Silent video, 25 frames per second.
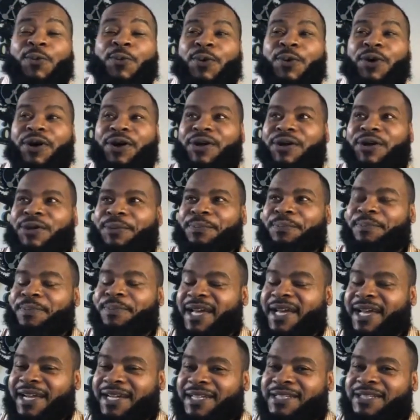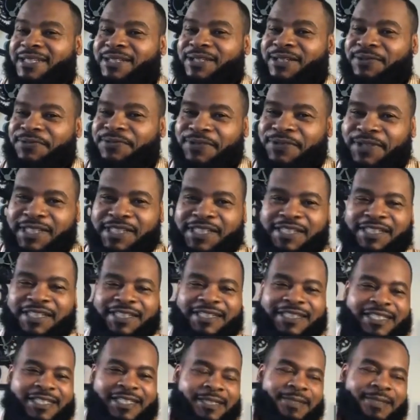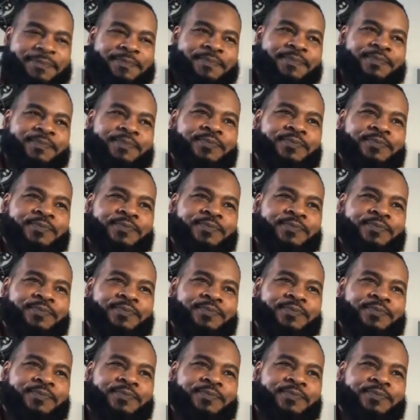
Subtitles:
Welcome back to the features.